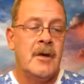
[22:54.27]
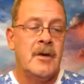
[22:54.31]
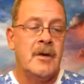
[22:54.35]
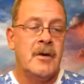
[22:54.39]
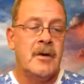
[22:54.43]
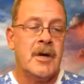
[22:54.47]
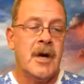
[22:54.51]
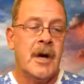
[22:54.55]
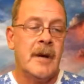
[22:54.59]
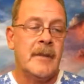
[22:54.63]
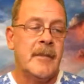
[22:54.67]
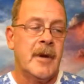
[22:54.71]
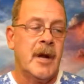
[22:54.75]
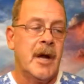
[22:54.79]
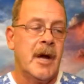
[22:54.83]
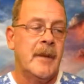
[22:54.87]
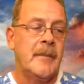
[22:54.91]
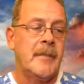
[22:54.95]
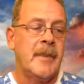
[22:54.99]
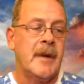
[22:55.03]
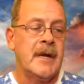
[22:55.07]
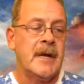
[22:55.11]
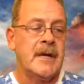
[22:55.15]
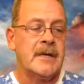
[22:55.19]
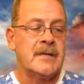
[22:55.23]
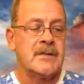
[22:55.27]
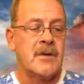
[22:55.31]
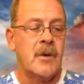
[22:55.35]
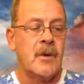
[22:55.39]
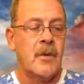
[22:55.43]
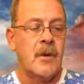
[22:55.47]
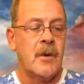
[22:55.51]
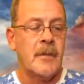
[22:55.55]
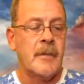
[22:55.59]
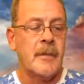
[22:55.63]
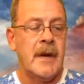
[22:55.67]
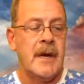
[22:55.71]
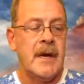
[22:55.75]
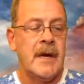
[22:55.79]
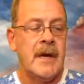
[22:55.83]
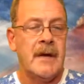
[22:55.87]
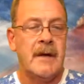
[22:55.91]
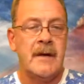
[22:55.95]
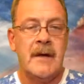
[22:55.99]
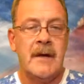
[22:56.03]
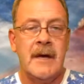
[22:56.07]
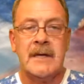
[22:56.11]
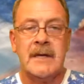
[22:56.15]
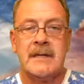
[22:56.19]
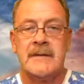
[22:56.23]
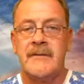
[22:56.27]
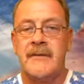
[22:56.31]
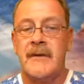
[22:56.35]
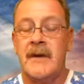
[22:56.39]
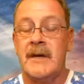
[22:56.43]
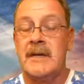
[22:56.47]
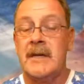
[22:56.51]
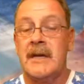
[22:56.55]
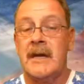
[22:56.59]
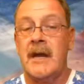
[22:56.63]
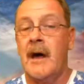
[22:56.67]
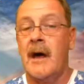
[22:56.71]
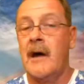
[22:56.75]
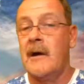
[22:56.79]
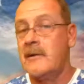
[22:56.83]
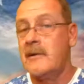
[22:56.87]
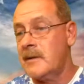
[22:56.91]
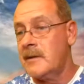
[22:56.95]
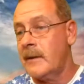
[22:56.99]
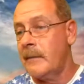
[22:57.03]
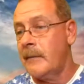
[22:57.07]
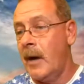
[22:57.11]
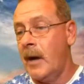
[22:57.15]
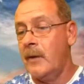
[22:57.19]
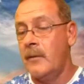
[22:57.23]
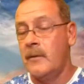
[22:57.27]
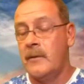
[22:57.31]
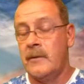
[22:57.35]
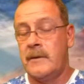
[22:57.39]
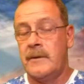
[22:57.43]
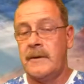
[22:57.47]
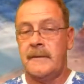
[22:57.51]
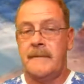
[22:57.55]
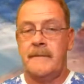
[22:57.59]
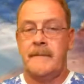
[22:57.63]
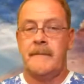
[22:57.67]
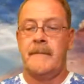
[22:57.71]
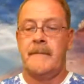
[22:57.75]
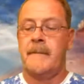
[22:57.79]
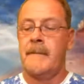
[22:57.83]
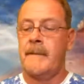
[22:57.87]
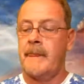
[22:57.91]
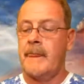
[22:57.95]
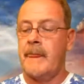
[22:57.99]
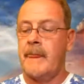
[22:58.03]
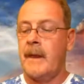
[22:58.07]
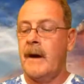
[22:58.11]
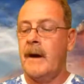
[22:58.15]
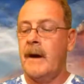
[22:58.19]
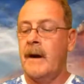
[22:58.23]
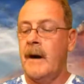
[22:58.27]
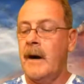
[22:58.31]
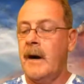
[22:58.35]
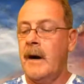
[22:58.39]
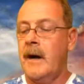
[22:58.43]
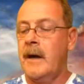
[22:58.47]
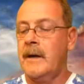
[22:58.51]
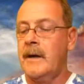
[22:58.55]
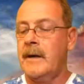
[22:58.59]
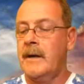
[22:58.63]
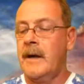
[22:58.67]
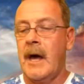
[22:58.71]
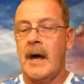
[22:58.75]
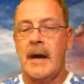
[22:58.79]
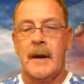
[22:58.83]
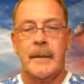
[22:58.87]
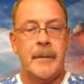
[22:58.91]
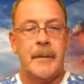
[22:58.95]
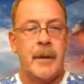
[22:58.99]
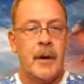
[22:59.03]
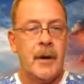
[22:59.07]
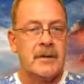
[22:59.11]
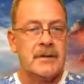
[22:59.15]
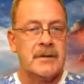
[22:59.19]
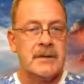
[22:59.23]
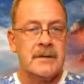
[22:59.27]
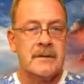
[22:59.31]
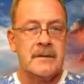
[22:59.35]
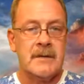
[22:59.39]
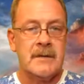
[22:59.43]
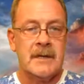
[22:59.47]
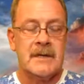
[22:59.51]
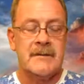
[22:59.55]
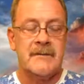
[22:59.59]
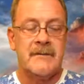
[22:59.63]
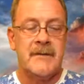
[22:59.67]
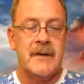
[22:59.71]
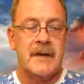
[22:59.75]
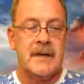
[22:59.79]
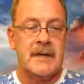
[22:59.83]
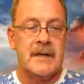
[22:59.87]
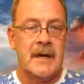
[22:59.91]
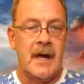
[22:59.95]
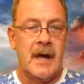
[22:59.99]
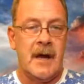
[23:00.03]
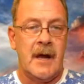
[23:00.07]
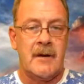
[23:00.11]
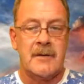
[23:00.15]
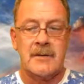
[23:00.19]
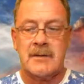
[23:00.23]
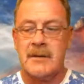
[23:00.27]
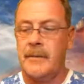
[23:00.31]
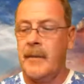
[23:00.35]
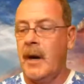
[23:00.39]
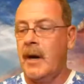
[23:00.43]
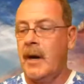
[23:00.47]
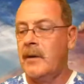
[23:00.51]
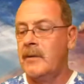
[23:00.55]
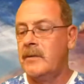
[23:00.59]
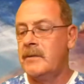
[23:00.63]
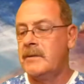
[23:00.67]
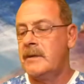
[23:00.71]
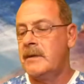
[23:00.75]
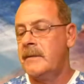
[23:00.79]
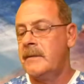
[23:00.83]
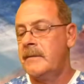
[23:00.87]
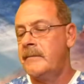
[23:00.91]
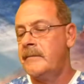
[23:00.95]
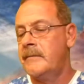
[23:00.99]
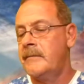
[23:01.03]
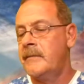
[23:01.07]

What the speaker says: you're coming up, and it's $50 a boat. Not a person. It's $50 a boat.